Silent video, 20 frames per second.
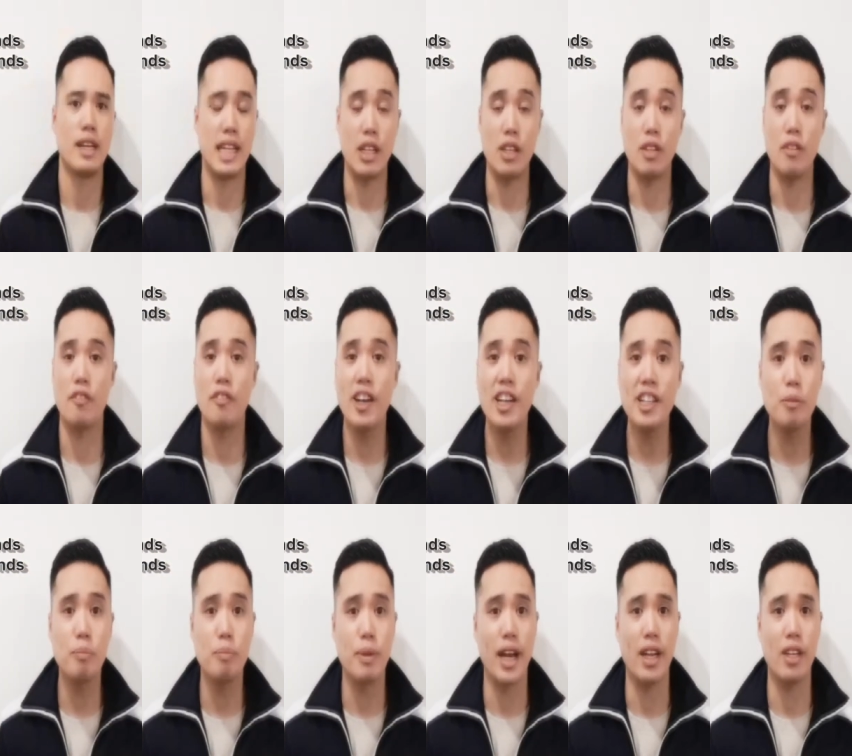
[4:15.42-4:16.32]
Now the final
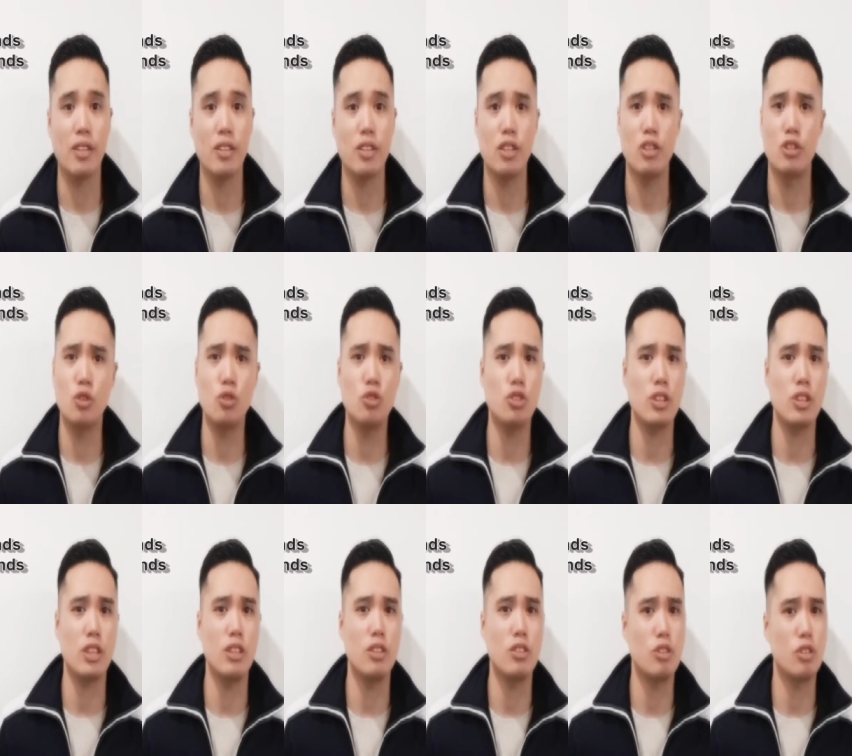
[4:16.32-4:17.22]
battle is
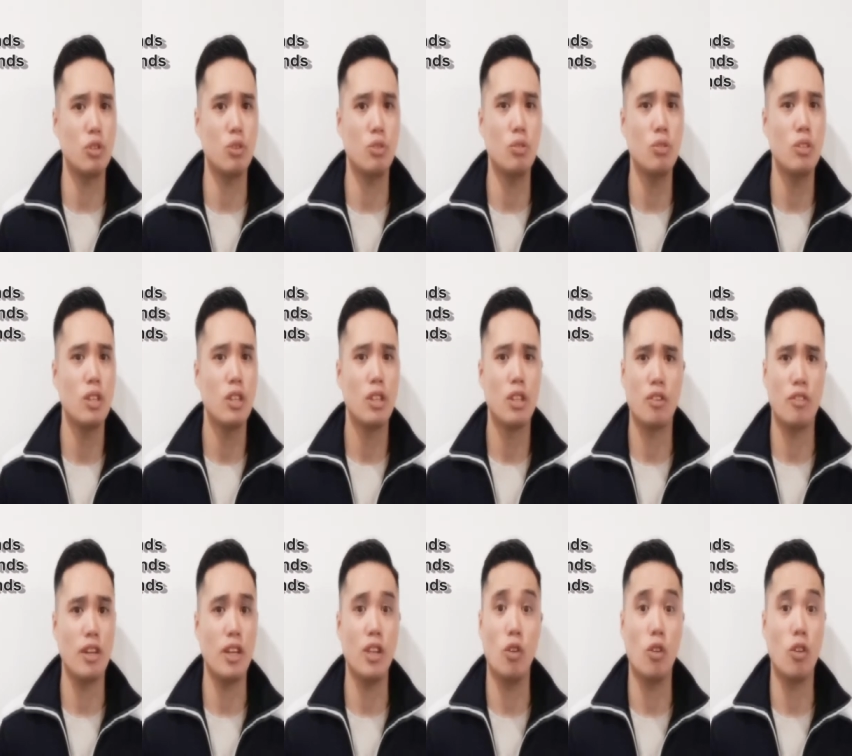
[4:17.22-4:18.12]
usually 2,
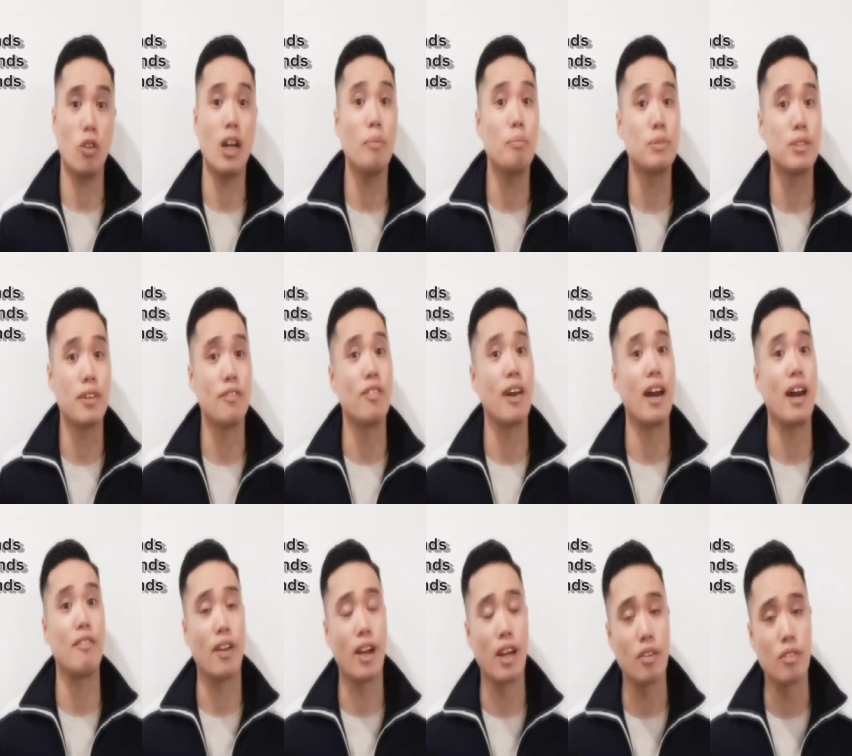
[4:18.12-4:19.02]
3, or up to
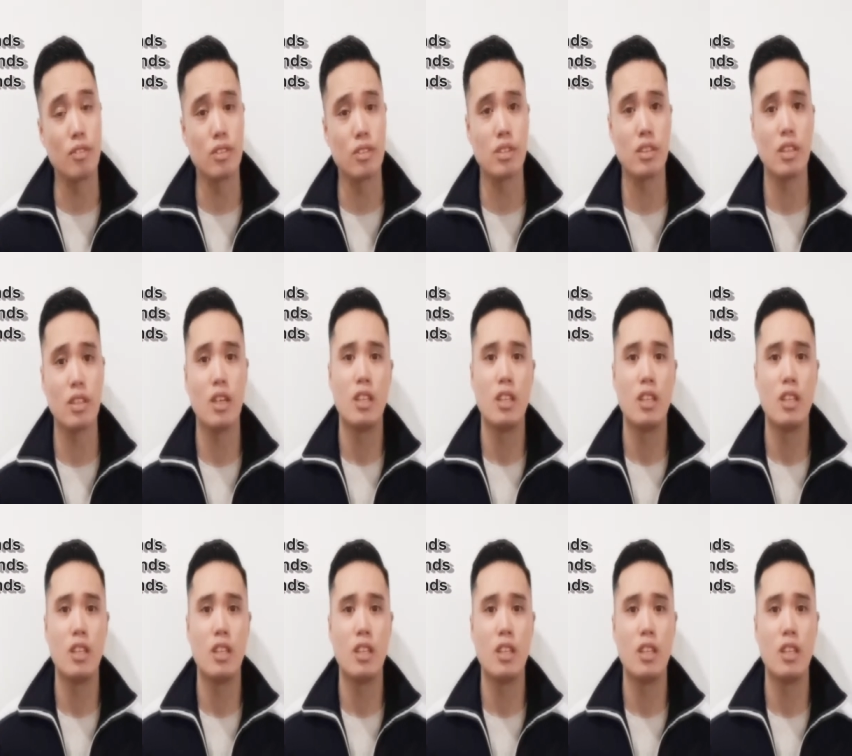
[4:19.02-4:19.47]
5 rounds.